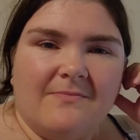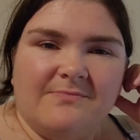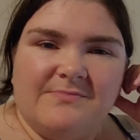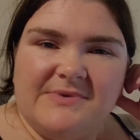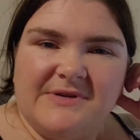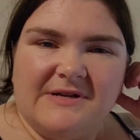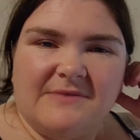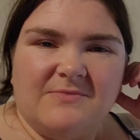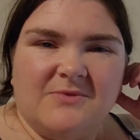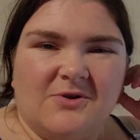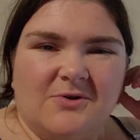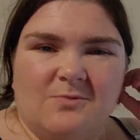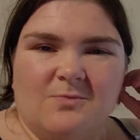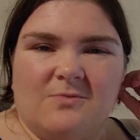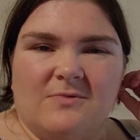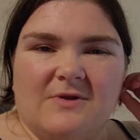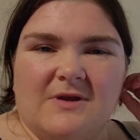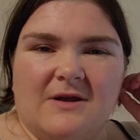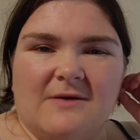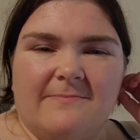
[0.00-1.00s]
but I'm not
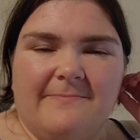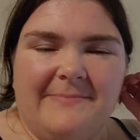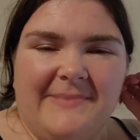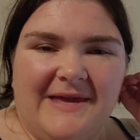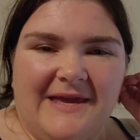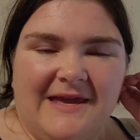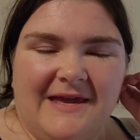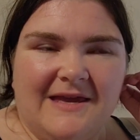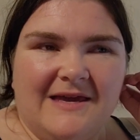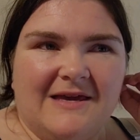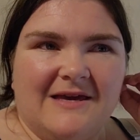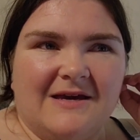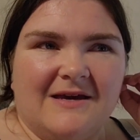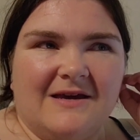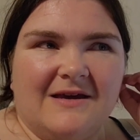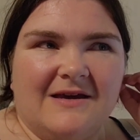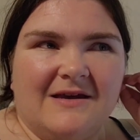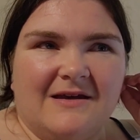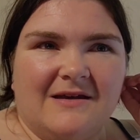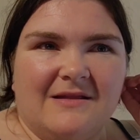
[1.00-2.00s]
a big,
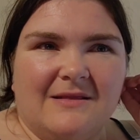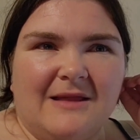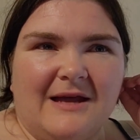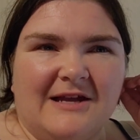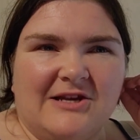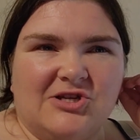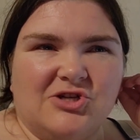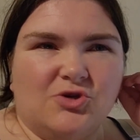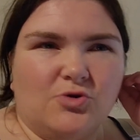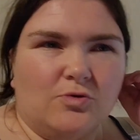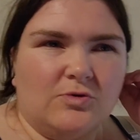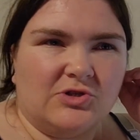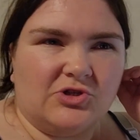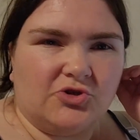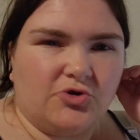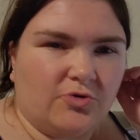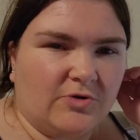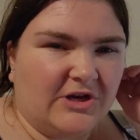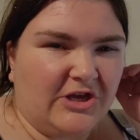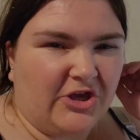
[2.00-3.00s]
like, short
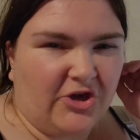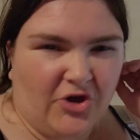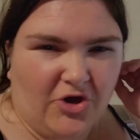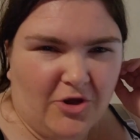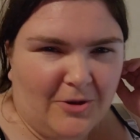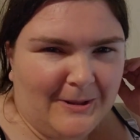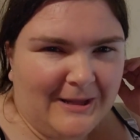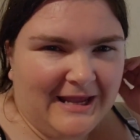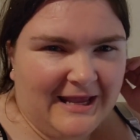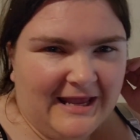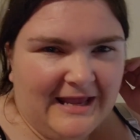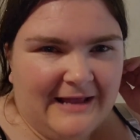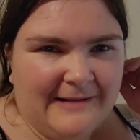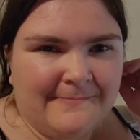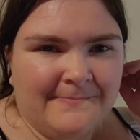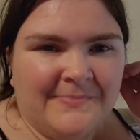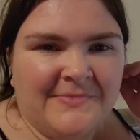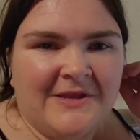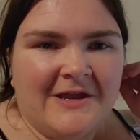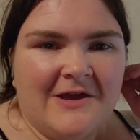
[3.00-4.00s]
story girly.
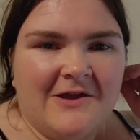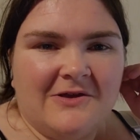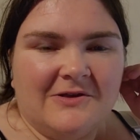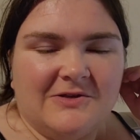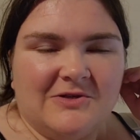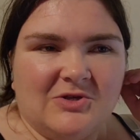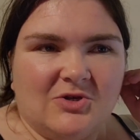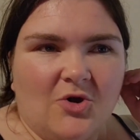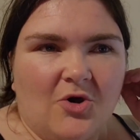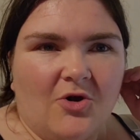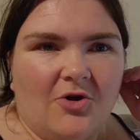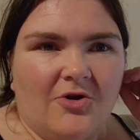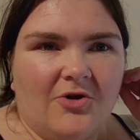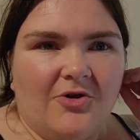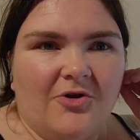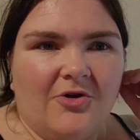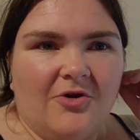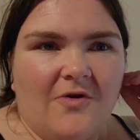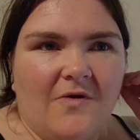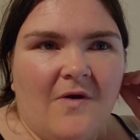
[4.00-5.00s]

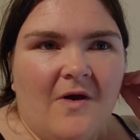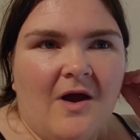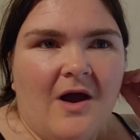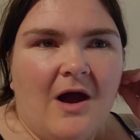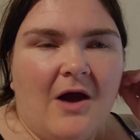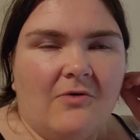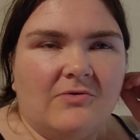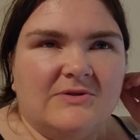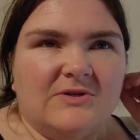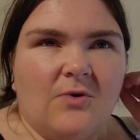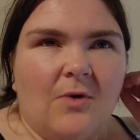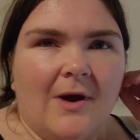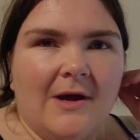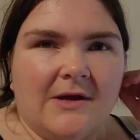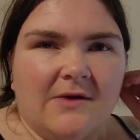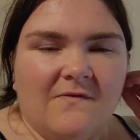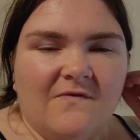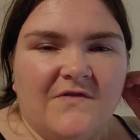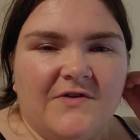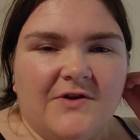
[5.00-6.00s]
So I was quite
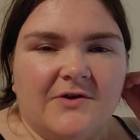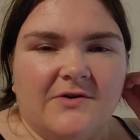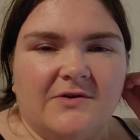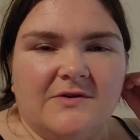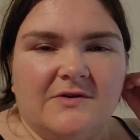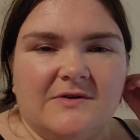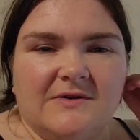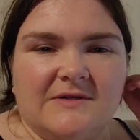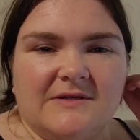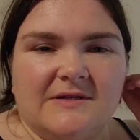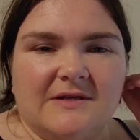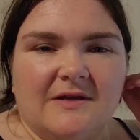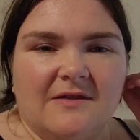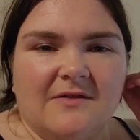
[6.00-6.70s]
confused.